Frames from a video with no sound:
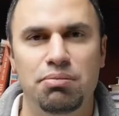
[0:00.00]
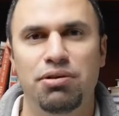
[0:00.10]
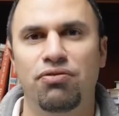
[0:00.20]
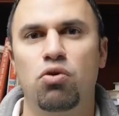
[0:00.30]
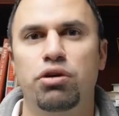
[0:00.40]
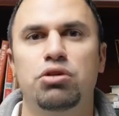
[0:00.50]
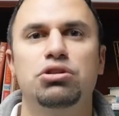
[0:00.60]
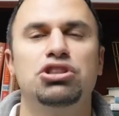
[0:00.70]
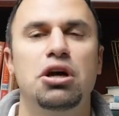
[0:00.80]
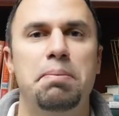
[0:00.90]
before you
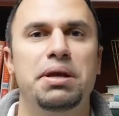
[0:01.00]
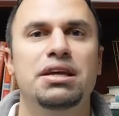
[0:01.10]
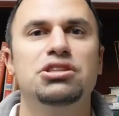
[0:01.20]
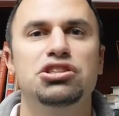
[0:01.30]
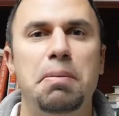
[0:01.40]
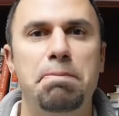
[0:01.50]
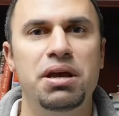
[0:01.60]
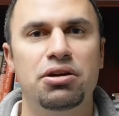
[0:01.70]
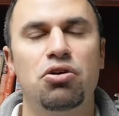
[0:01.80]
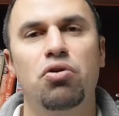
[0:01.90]
would jump into
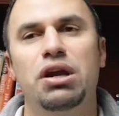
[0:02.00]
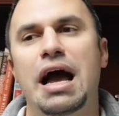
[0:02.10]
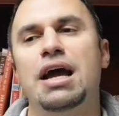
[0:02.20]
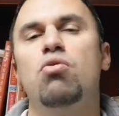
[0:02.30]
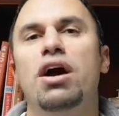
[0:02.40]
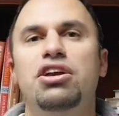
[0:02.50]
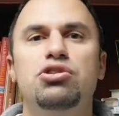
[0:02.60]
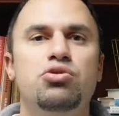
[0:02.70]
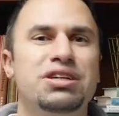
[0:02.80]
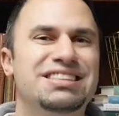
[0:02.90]
Bitcoin, I'd want you
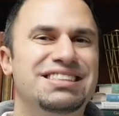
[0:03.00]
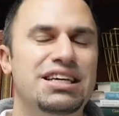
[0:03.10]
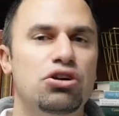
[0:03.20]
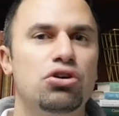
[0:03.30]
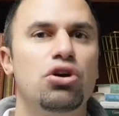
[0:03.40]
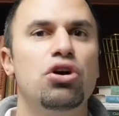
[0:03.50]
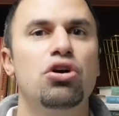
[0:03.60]
to consider